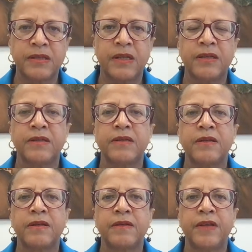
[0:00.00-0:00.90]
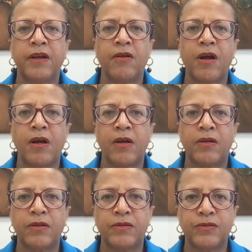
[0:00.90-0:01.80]
There
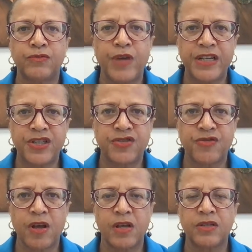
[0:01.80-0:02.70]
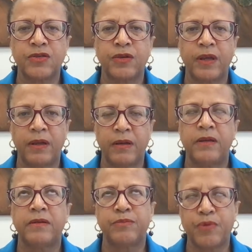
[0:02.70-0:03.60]
are registrars, or
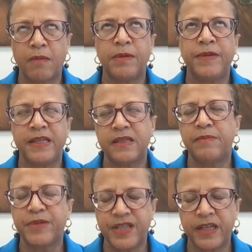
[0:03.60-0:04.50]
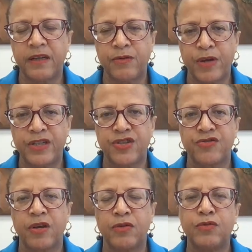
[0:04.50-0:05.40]
probably is a particular
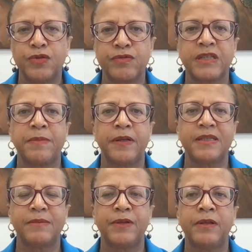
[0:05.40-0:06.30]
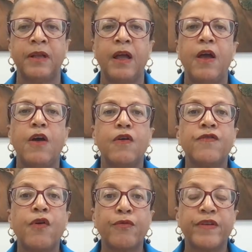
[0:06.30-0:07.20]
registrar who's responsible
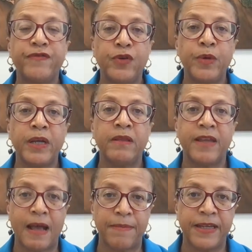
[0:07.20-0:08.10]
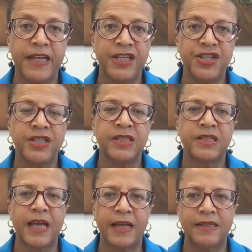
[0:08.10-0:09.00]
for reviewing the
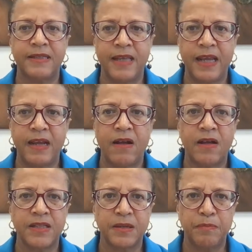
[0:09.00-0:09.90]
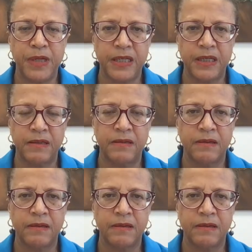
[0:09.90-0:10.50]
applications as they are submitted.